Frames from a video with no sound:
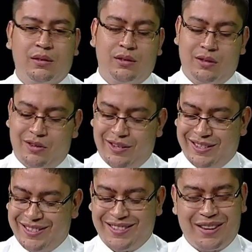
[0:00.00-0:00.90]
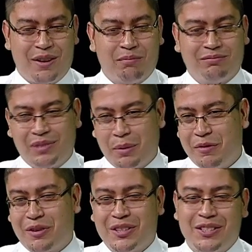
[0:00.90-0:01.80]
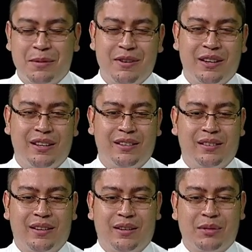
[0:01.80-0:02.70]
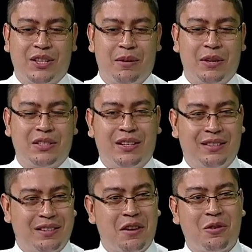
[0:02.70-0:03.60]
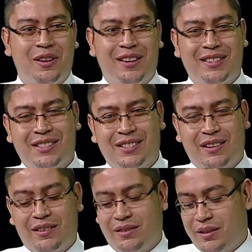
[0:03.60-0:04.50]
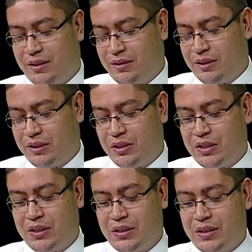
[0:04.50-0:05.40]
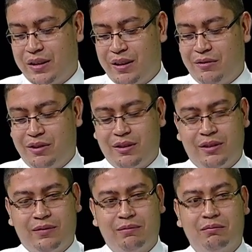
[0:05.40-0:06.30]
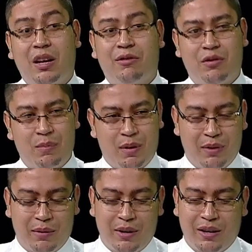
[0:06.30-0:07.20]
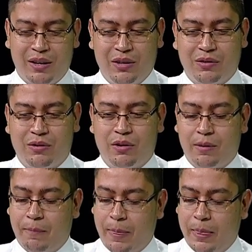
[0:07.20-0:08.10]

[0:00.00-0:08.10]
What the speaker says: All right. Let me first start by saying thank you, Lance, and to the GCCI for having Republic Bank at this forum.